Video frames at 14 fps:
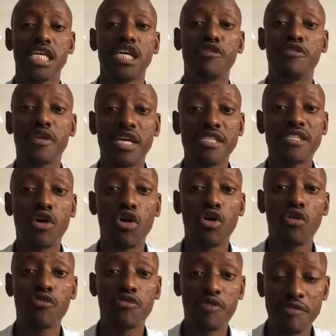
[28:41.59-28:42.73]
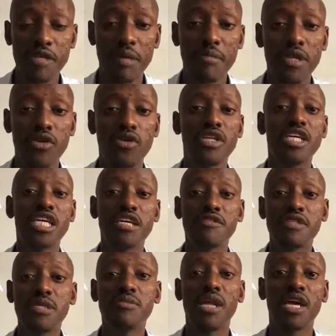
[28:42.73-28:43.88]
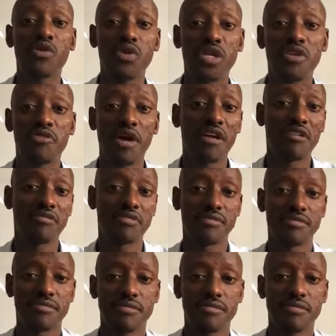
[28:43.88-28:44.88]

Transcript: If he gets a loan of 50 million, he gives him like 25.